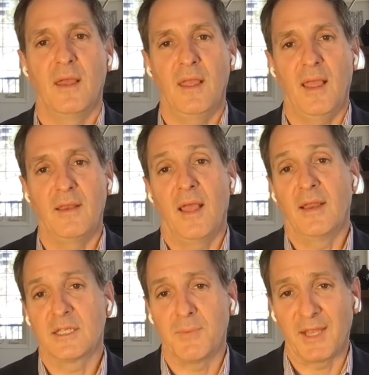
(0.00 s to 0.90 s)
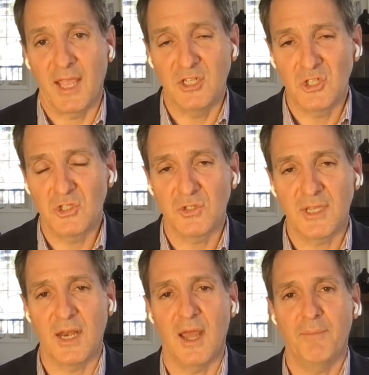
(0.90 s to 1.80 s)
expectations are
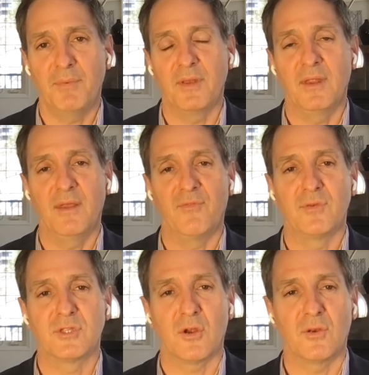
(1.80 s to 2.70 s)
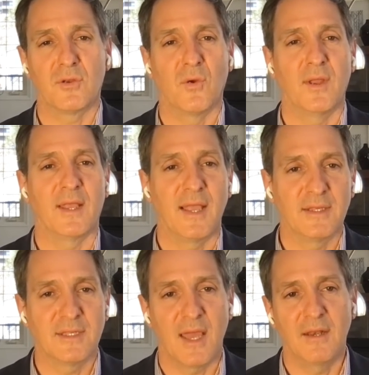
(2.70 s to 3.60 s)
set up. And if you start going
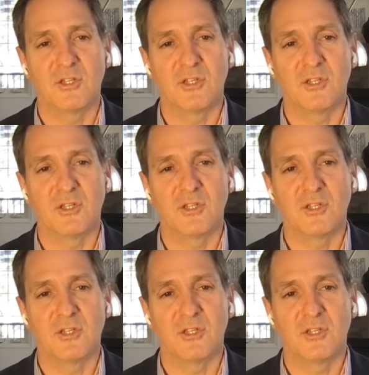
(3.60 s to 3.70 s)
against that and